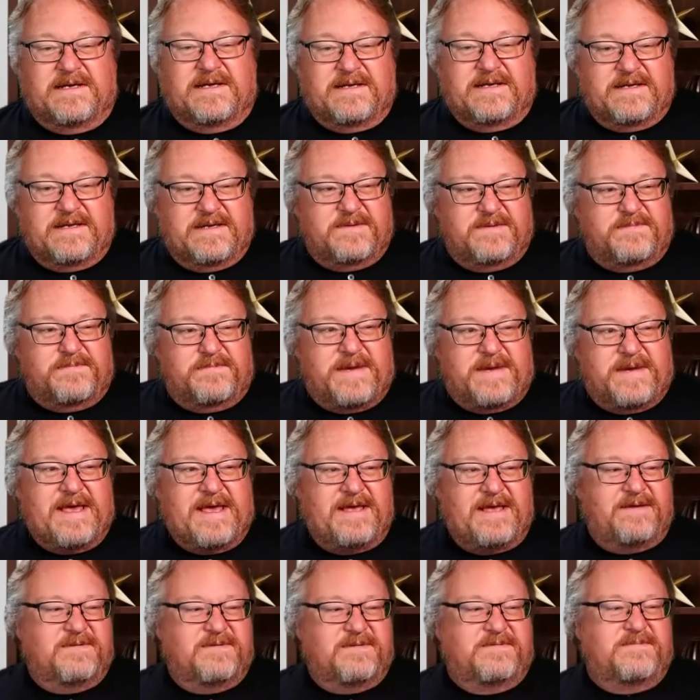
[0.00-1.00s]

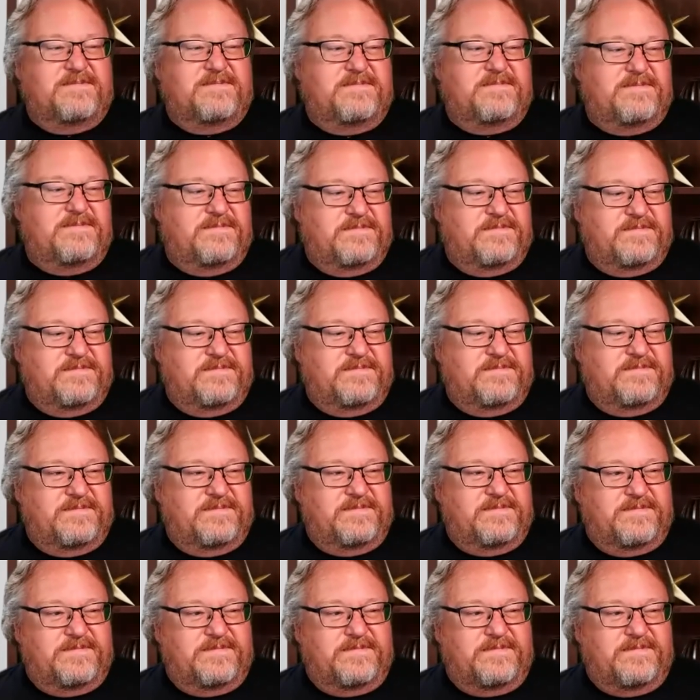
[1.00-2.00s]
my
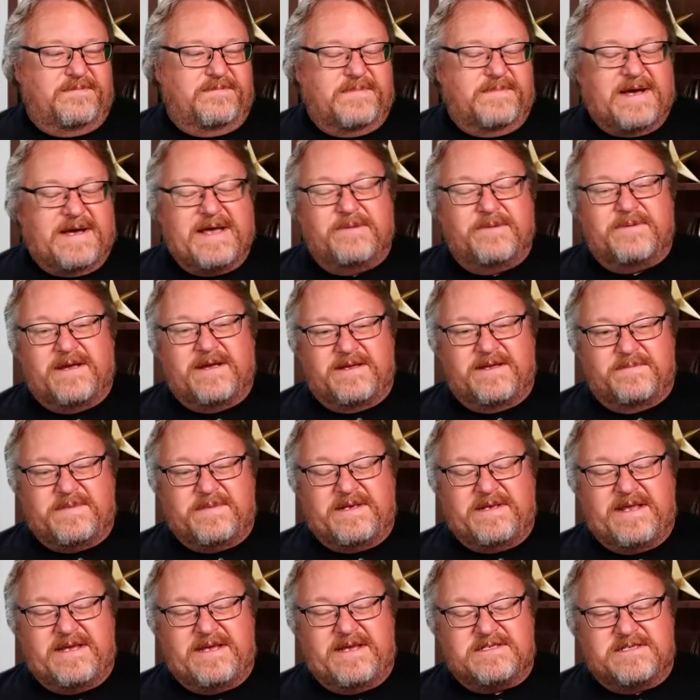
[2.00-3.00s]

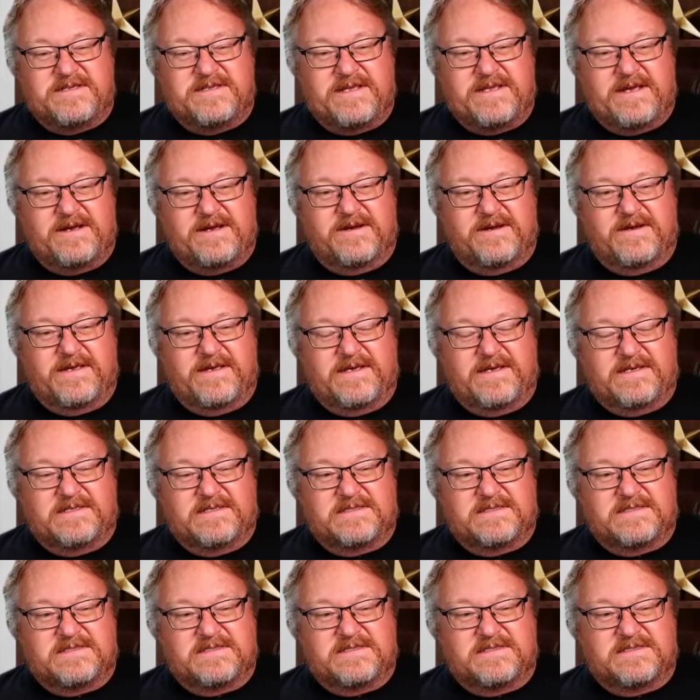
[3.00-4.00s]
recommendation there
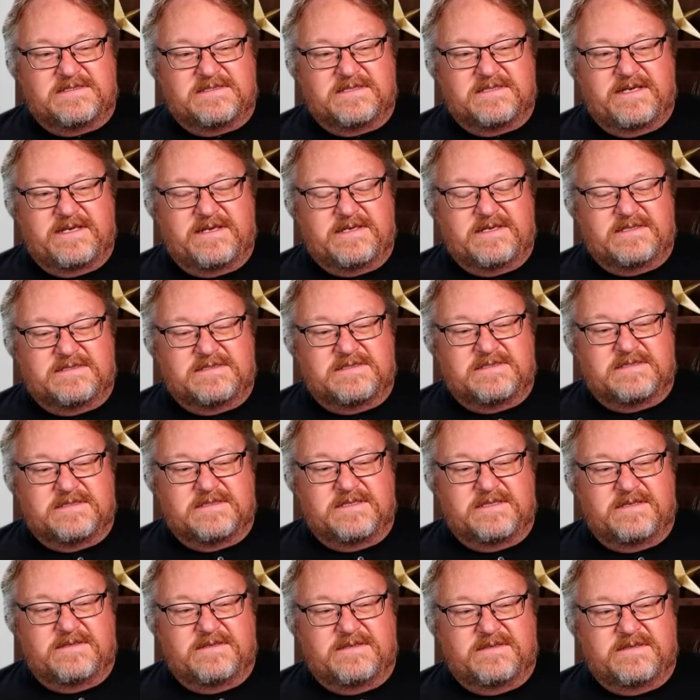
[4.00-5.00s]
is
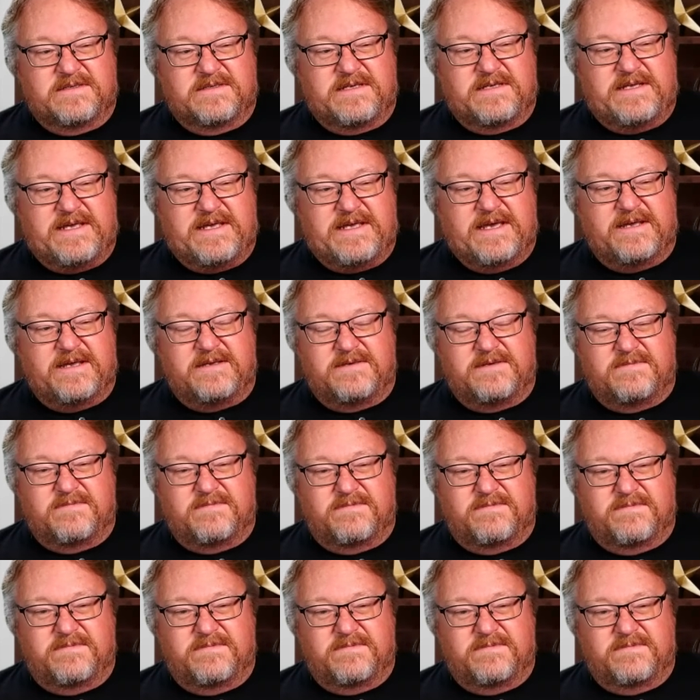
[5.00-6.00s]
get
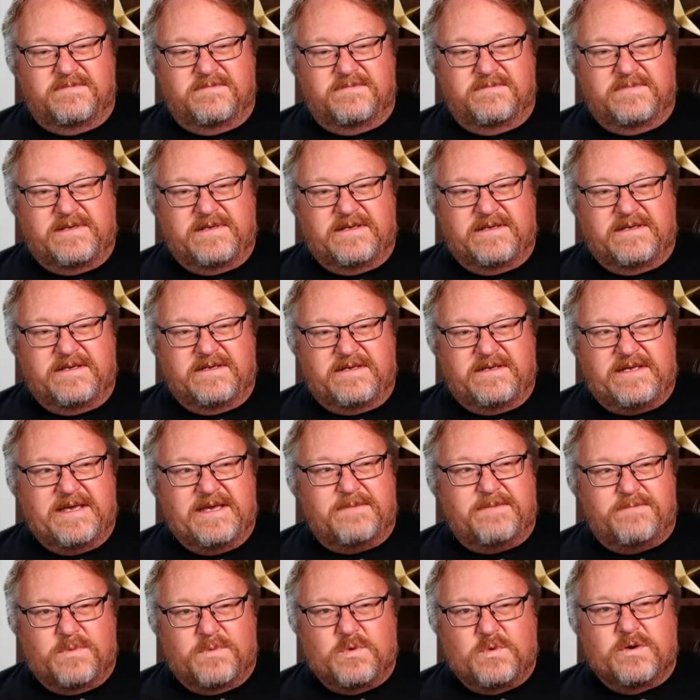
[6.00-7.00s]

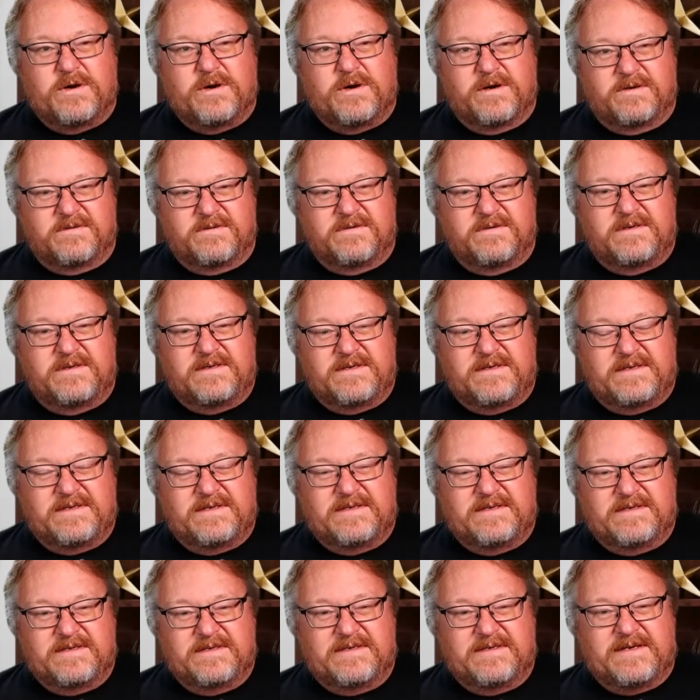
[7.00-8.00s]
more
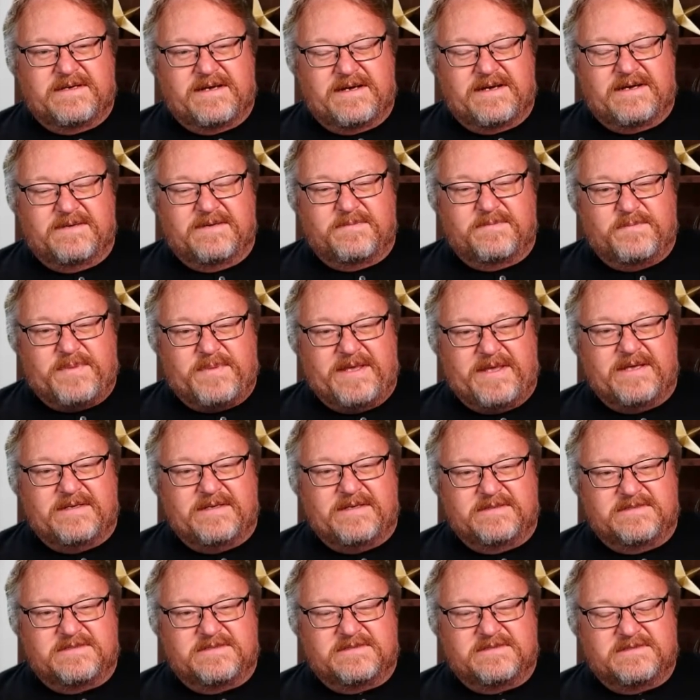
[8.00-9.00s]

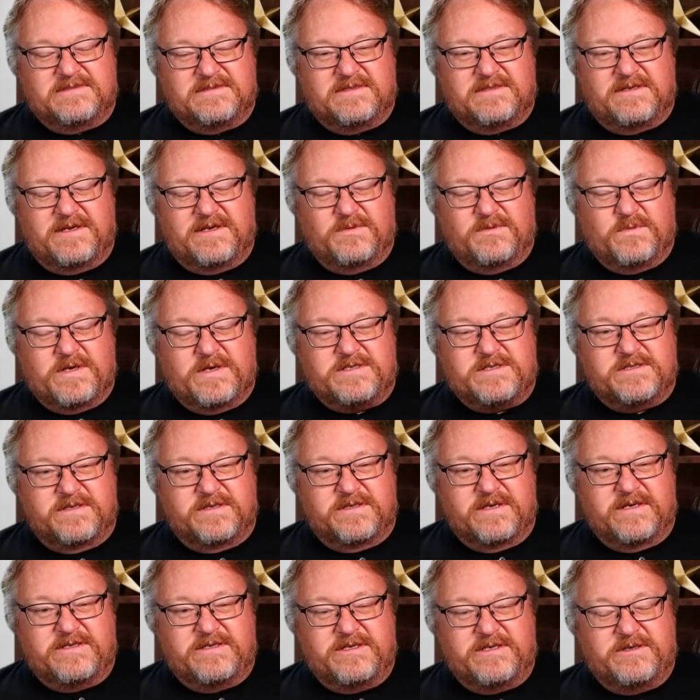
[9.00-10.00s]
bids on what you're
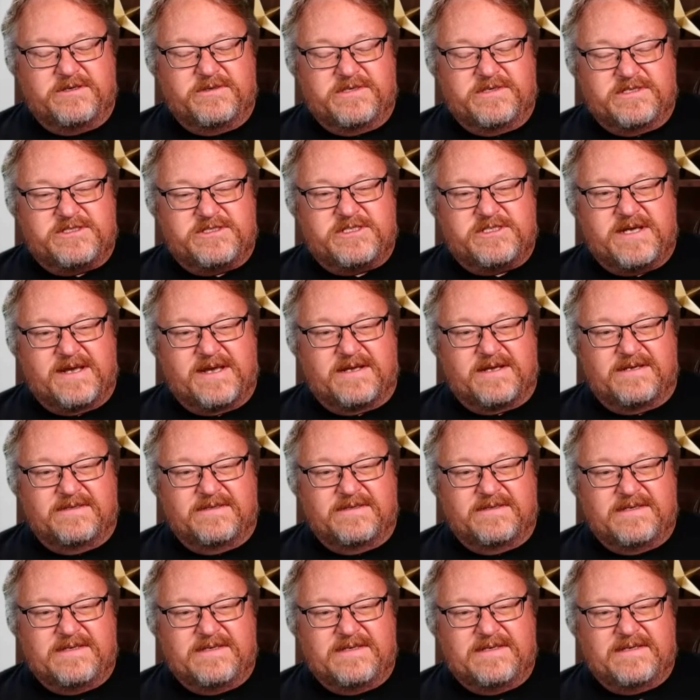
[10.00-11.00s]
going to do to check
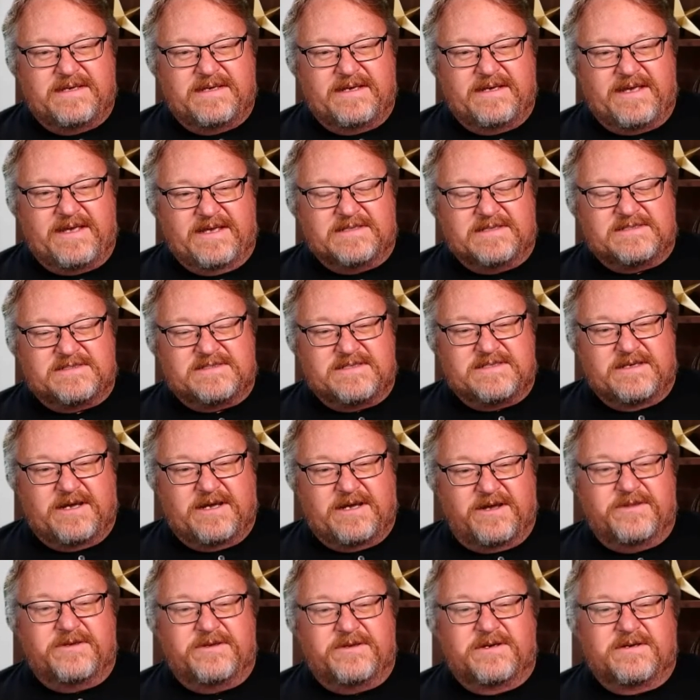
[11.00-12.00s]
against
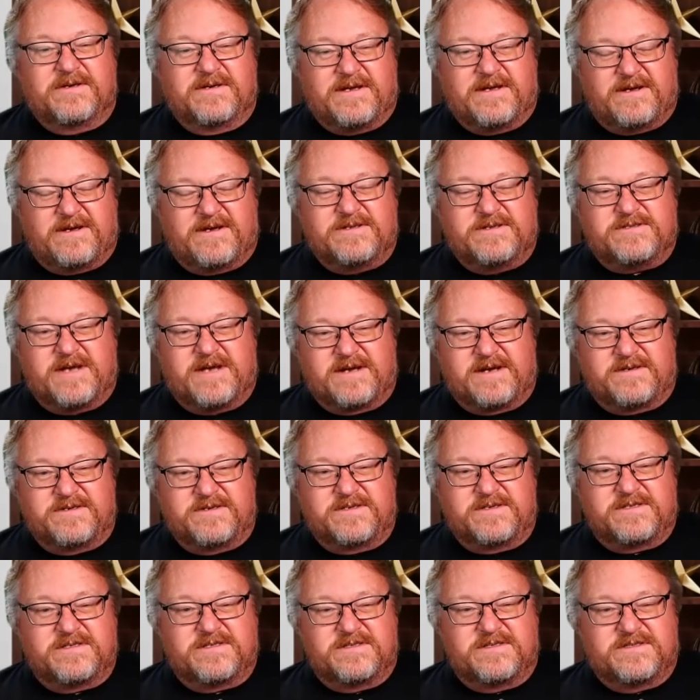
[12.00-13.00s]
other
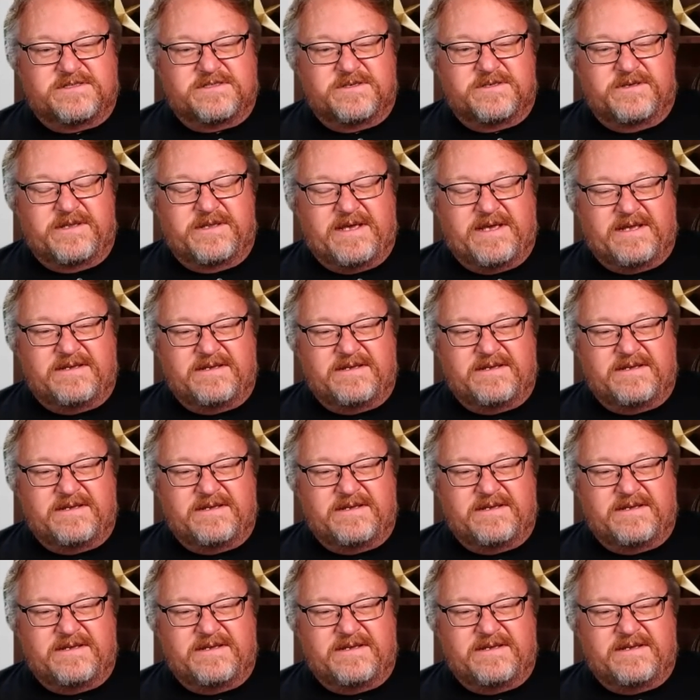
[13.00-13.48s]
contractors so that